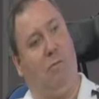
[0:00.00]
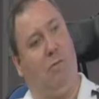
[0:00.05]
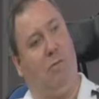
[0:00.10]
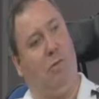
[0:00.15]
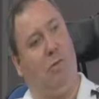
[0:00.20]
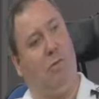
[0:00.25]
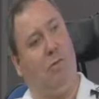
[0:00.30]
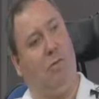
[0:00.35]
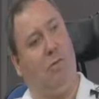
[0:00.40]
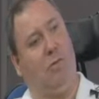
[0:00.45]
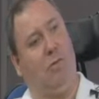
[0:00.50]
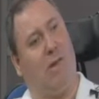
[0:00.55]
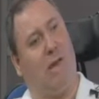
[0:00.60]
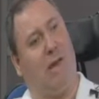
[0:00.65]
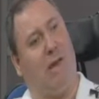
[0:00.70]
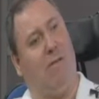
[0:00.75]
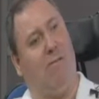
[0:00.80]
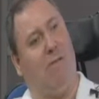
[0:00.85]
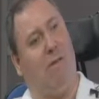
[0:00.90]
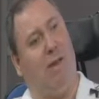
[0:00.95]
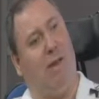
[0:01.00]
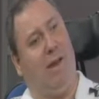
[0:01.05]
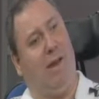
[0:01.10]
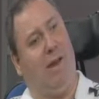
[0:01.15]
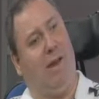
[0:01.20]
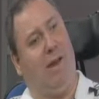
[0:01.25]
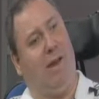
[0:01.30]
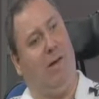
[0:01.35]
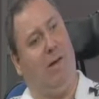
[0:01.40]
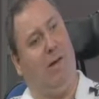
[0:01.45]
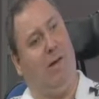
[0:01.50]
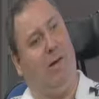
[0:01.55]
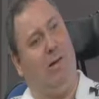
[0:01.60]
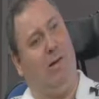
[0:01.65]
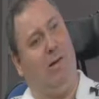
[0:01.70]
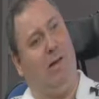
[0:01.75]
first segment here?